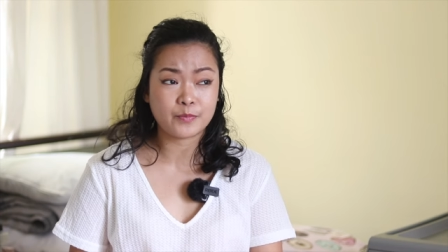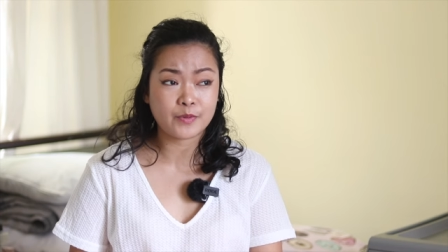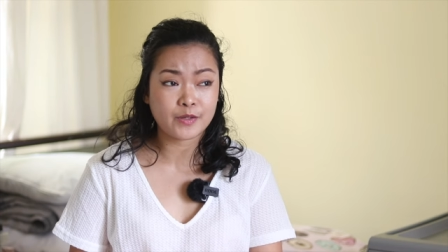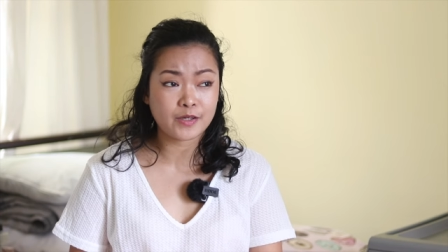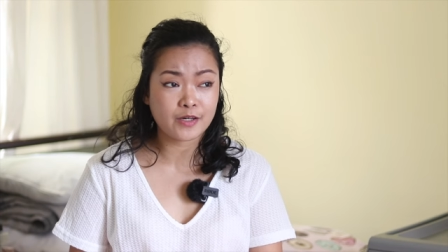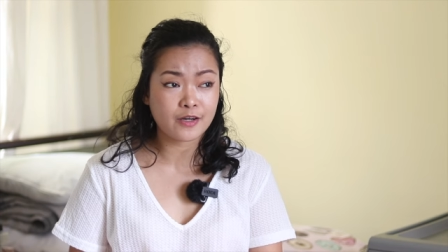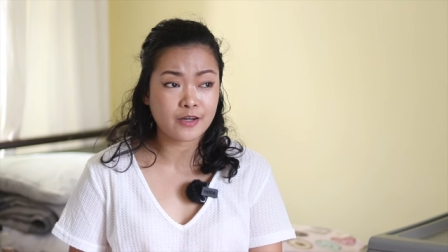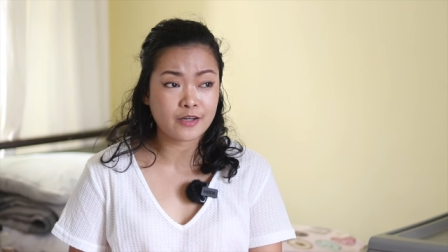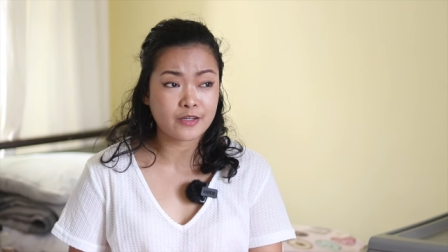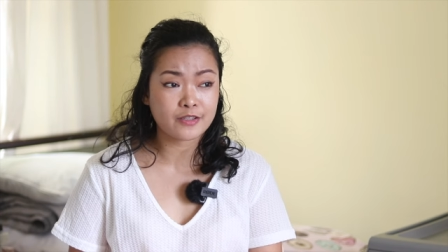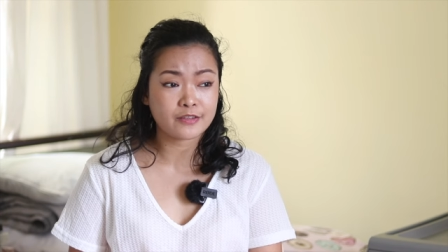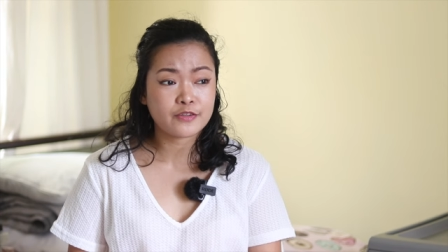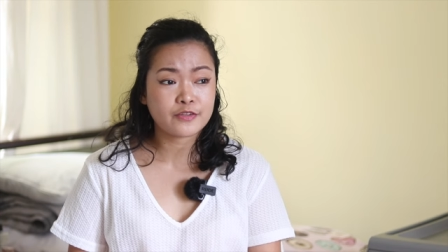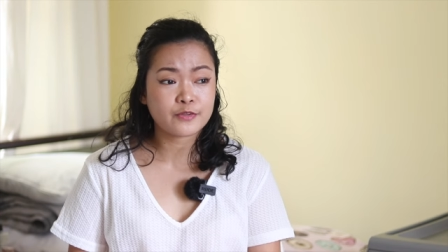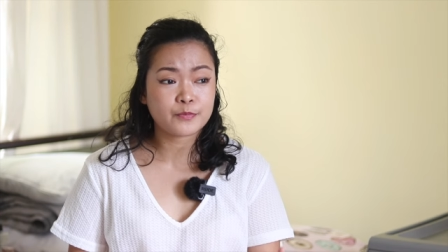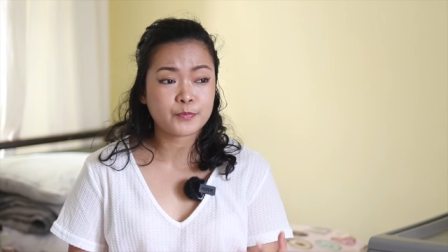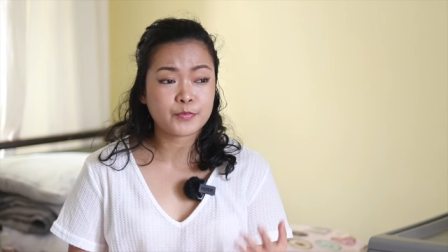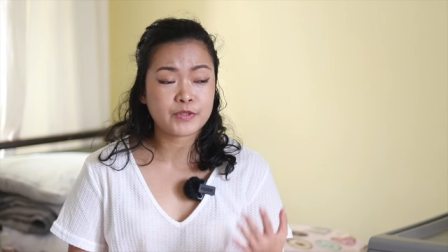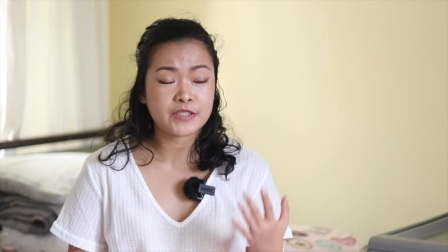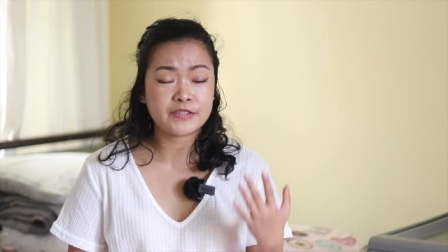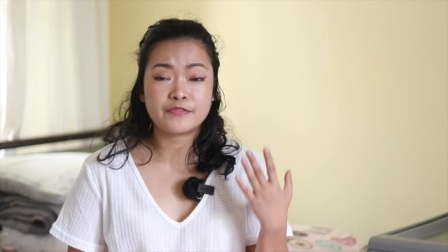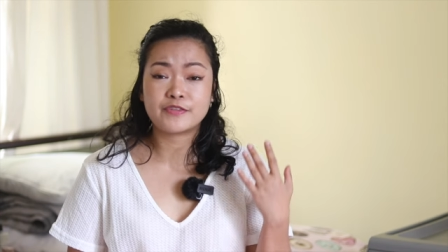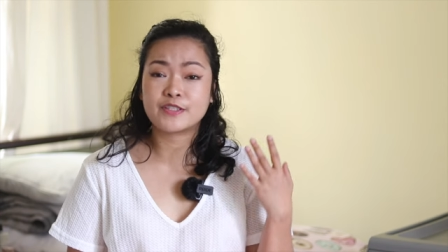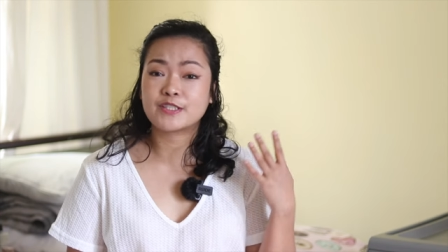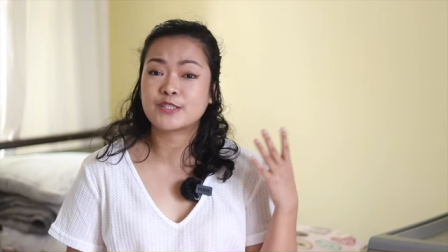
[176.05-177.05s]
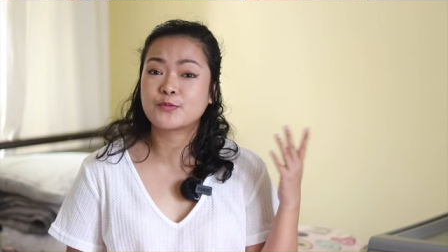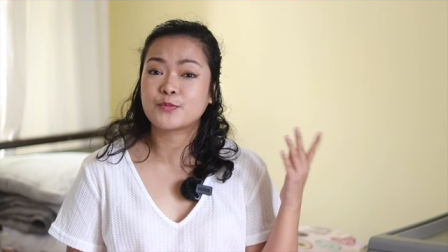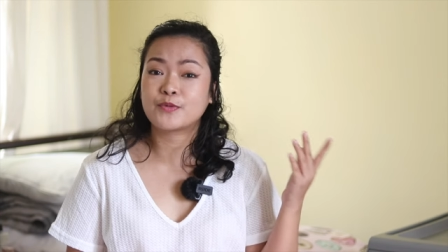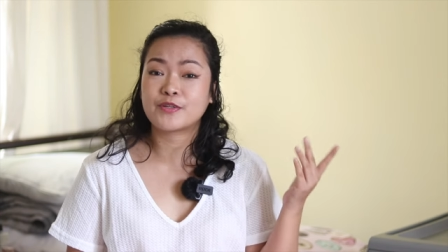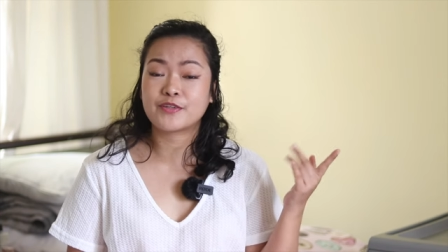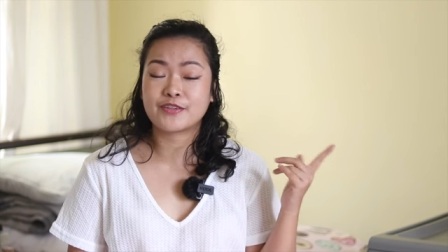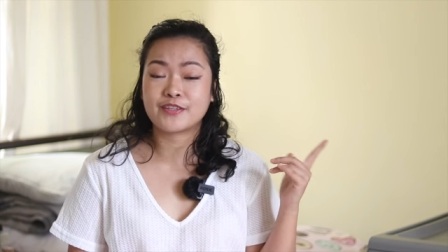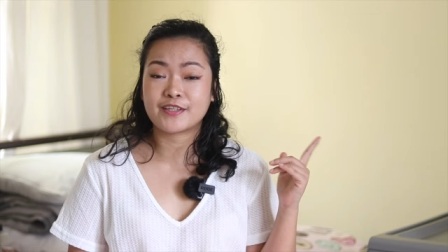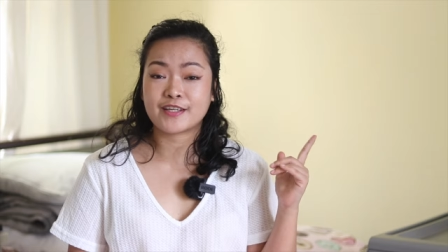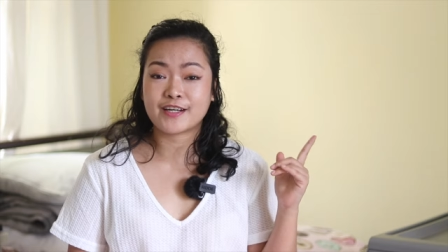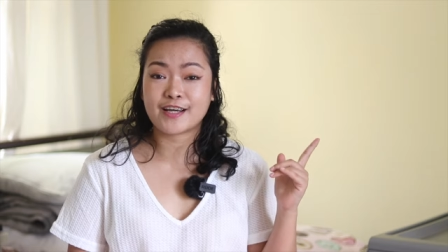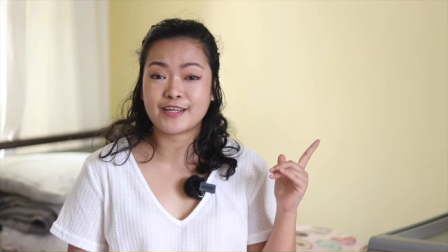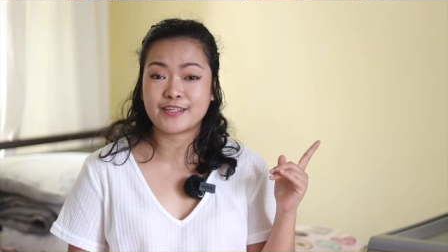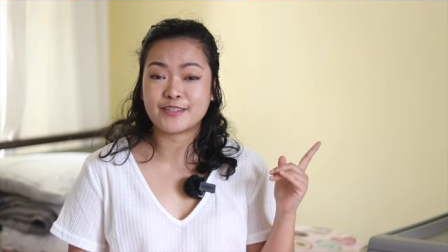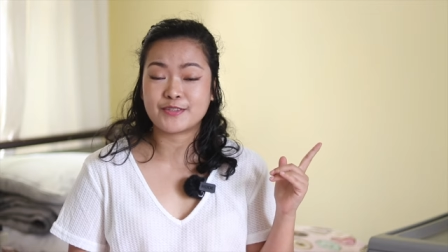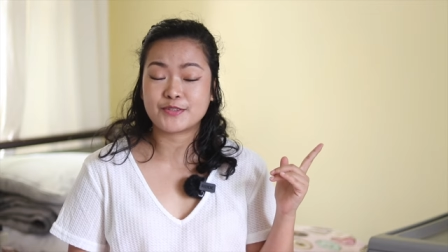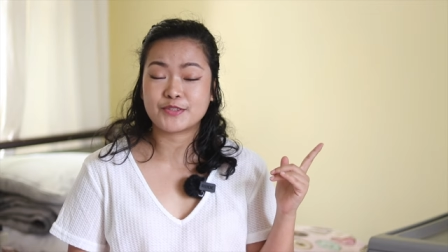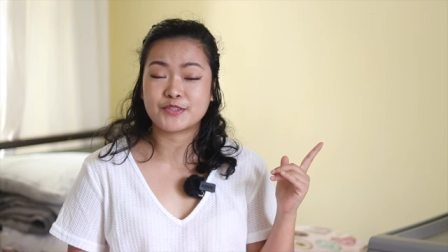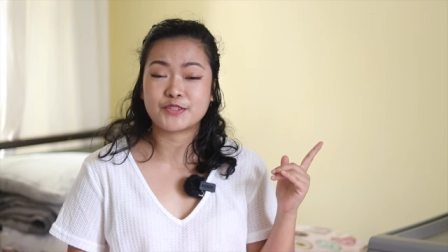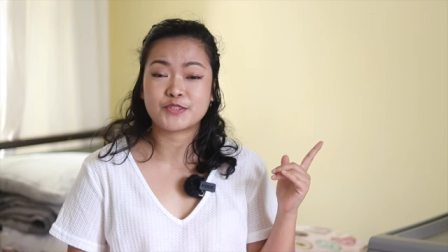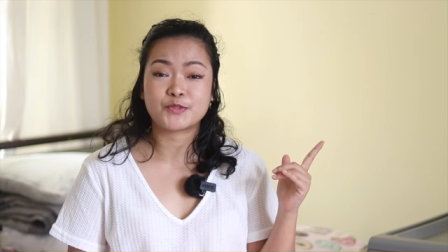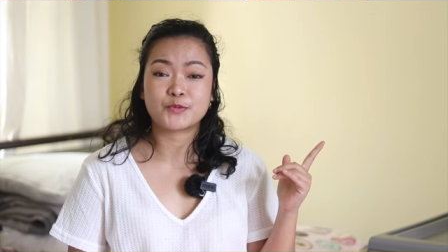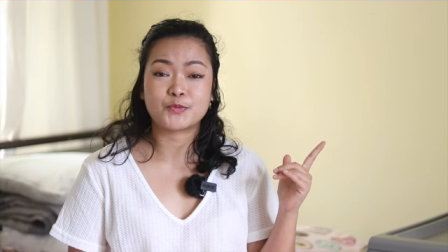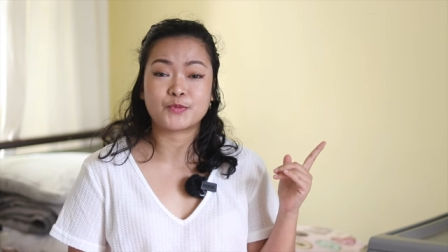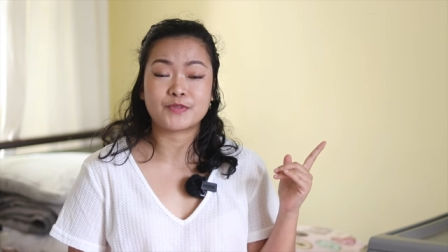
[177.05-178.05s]
but the previous one that I
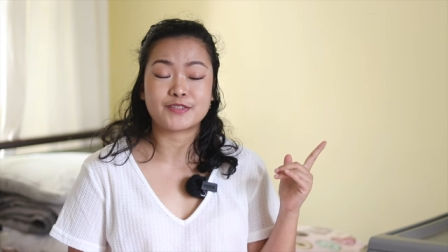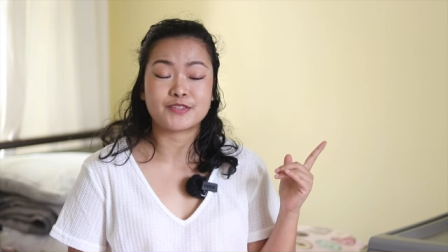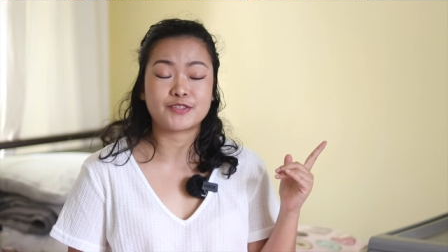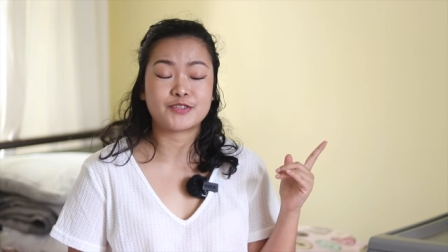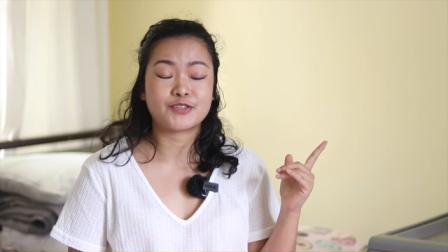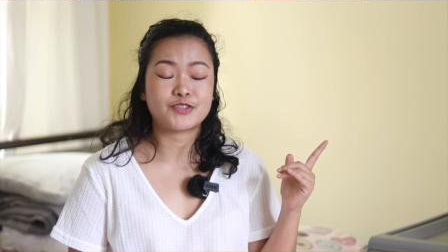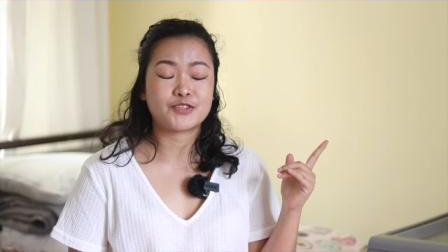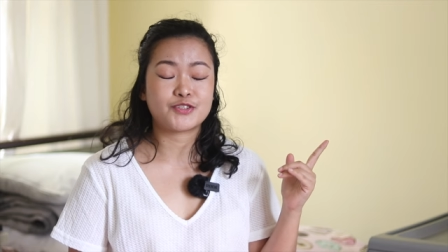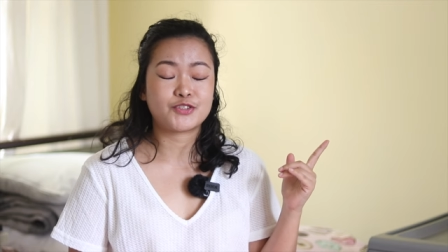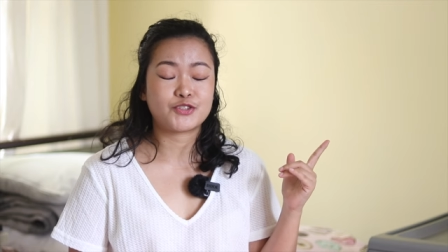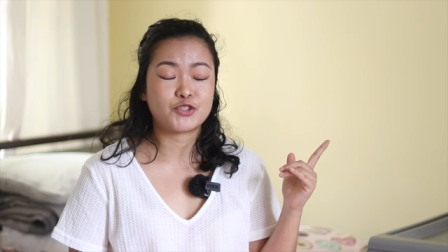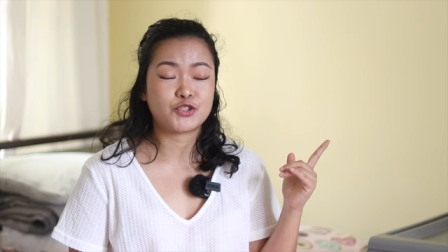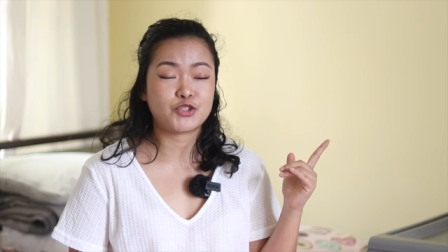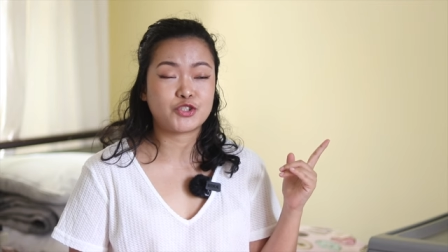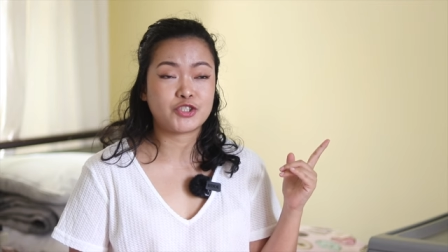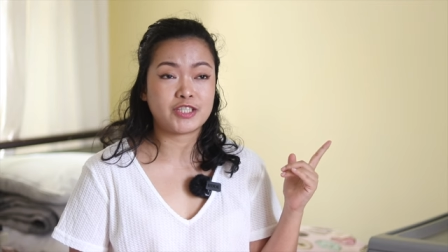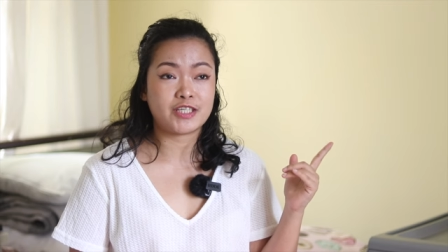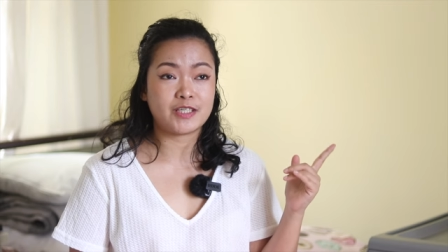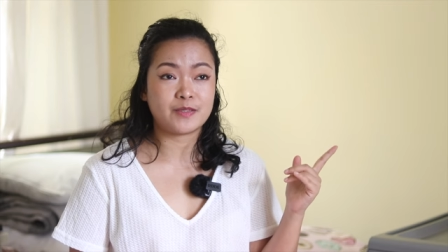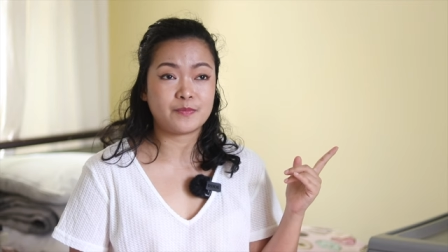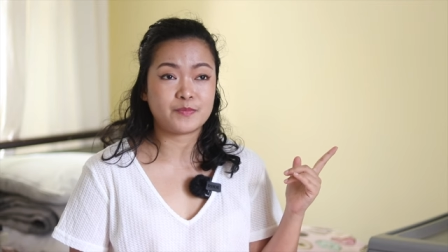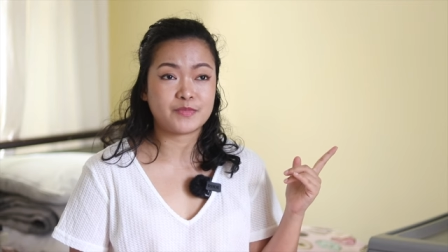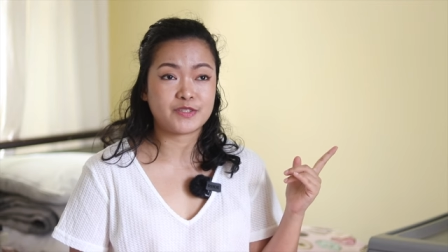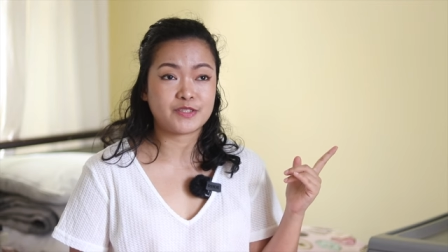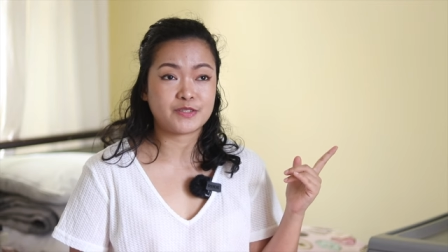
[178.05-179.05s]
used was cheap,